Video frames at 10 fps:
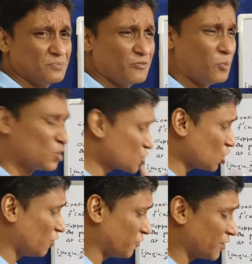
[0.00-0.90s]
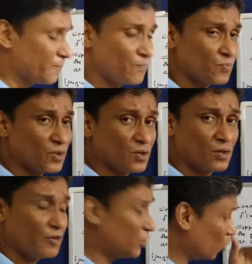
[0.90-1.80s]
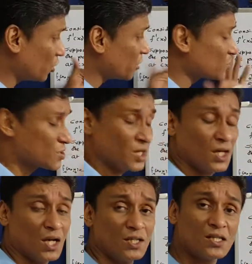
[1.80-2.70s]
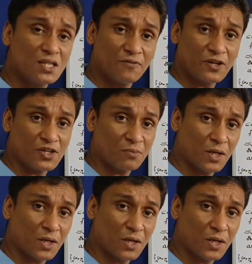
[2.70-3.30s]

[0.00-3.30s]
most often we don't use this definition,